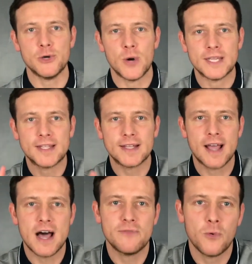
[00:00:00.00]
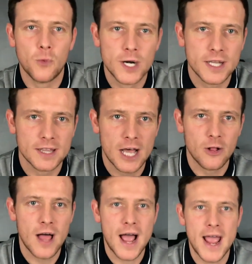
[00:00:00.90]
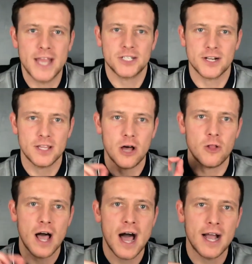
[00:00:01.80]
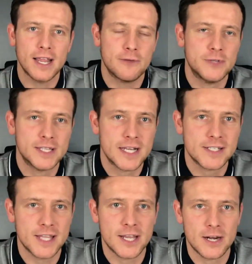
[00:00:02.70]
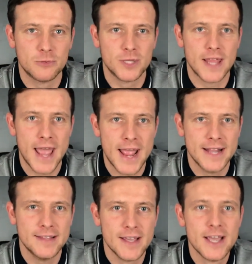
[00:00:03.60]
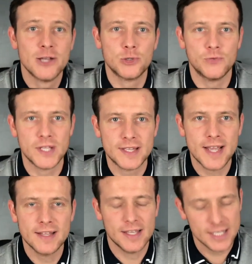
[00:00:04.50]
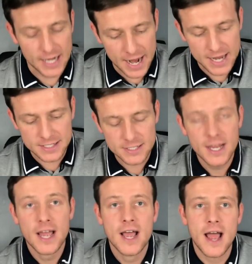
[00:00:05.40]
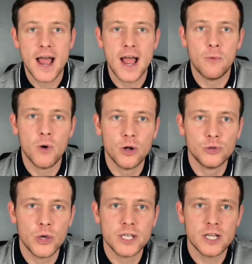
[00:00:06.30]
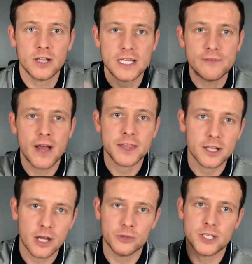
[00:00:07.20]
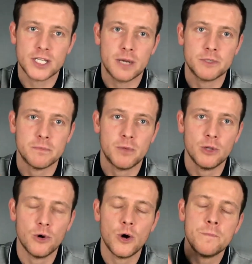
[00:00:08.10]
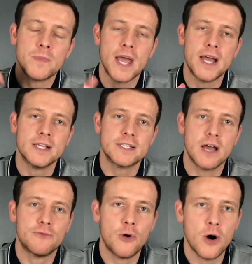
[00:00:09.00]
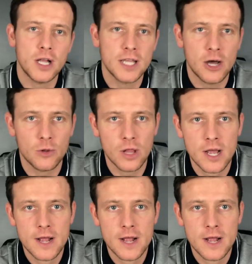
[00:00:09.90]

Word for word: I did have one little extra little hack if you did stick around to the end. So if you did, here it is. Uh, what I'll do is I'll leave it in the little description below is I've got a little